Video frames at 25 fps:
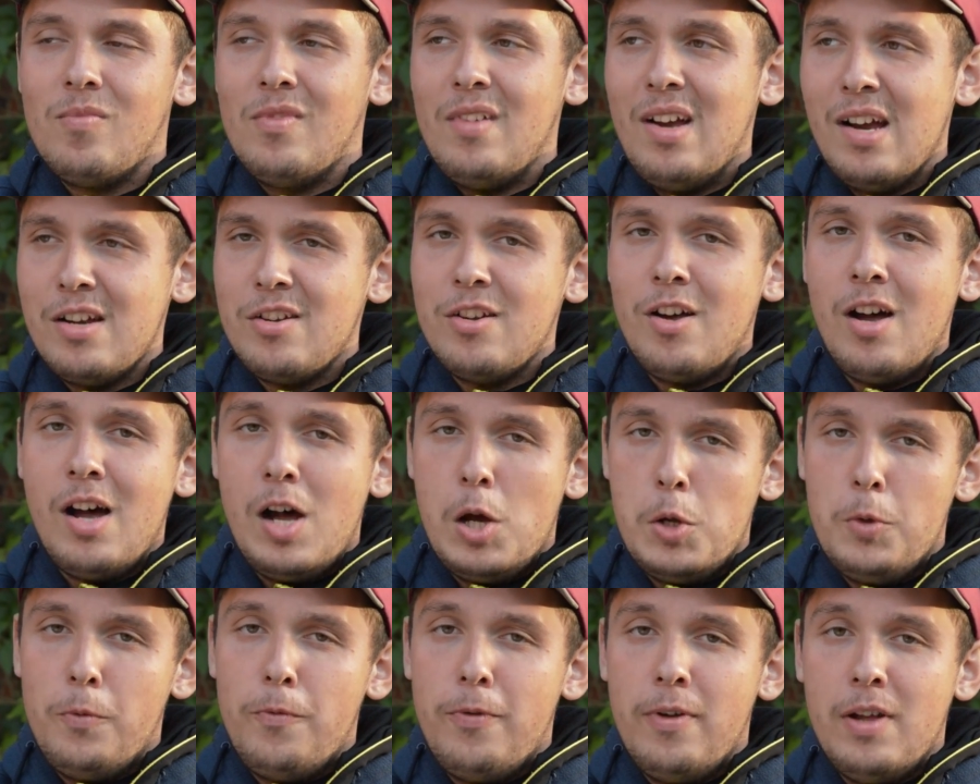I know
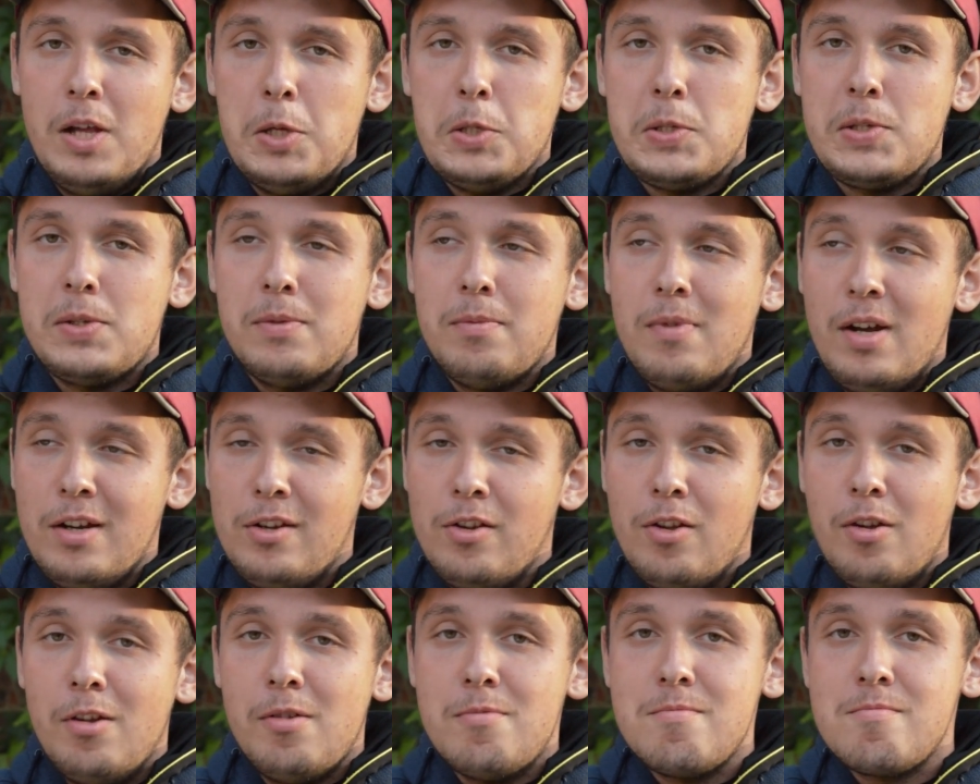how it feels, I
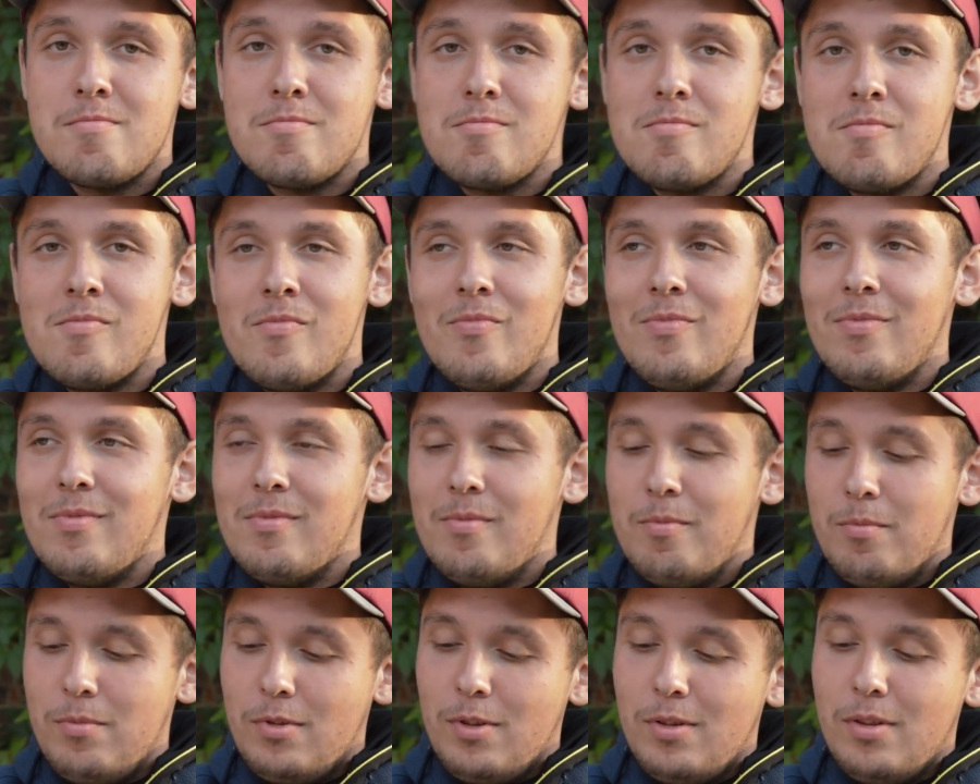know.
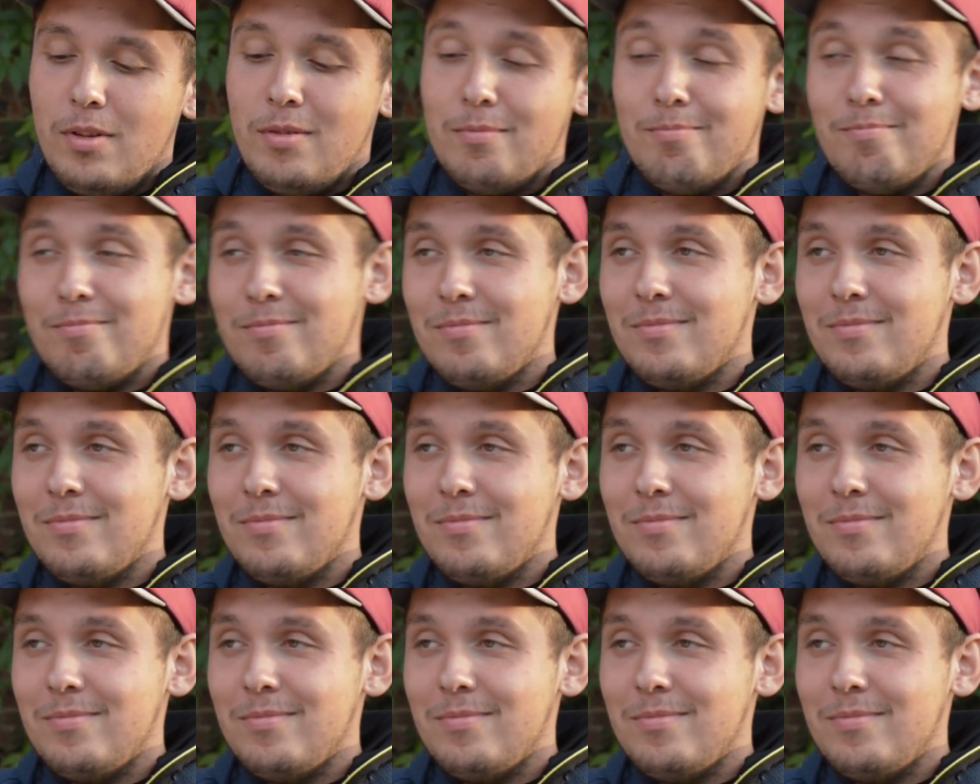But,